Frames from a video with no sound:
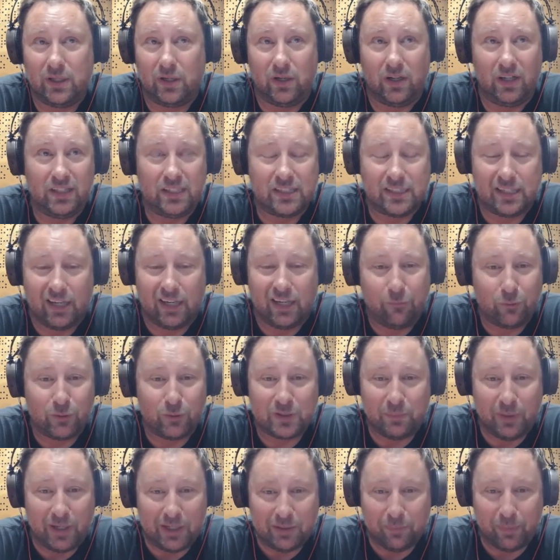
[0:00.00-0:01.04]
early stuff was
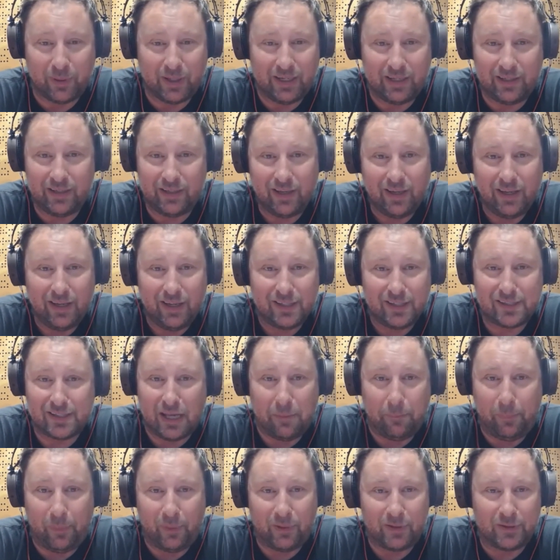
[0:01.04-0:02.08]
made by
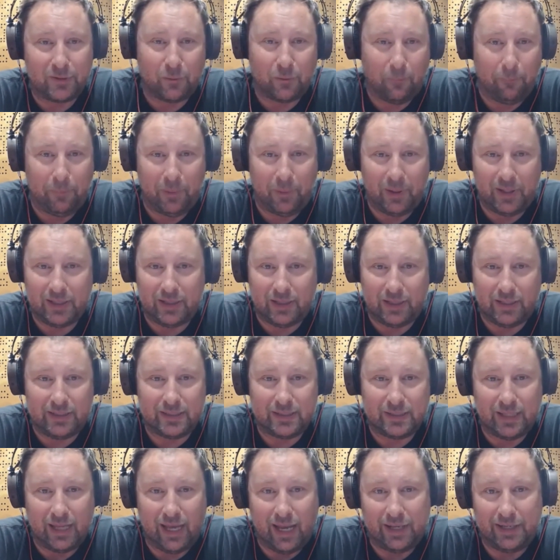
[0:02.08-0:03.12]
sampled completely,
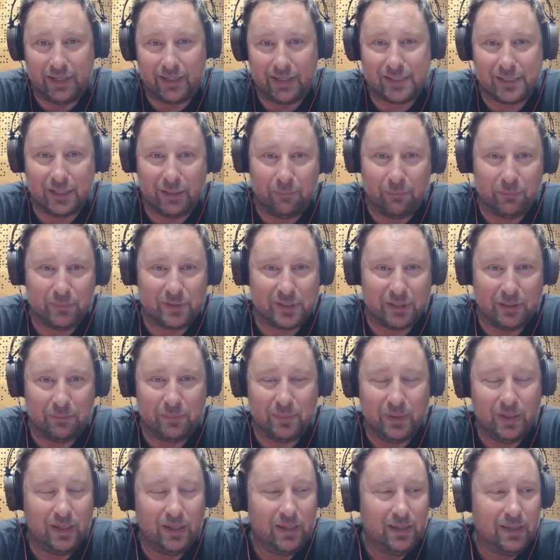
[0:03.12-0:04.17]
adding some
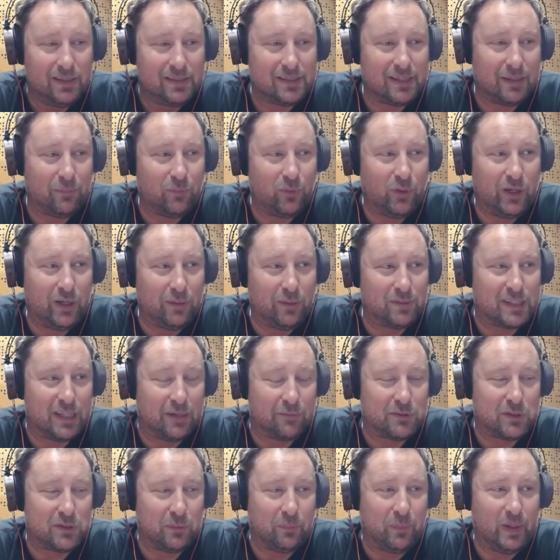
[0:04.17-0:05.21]
rhythm
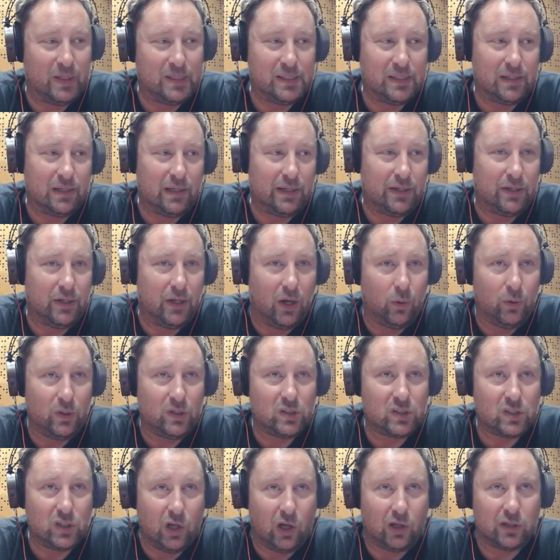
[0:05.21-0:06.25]
stuff. So basically, no,
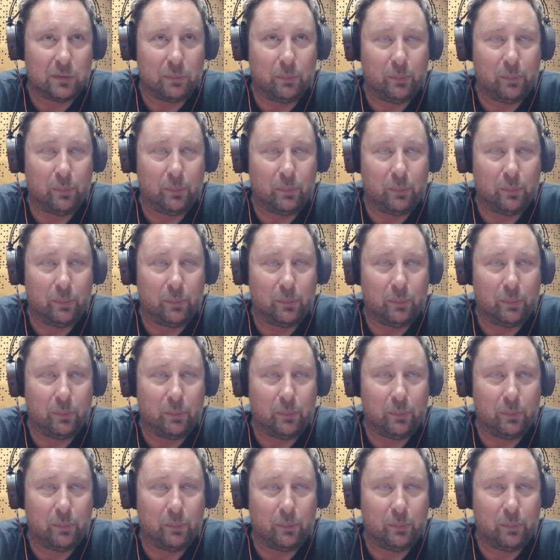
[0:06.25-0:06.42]
it's not.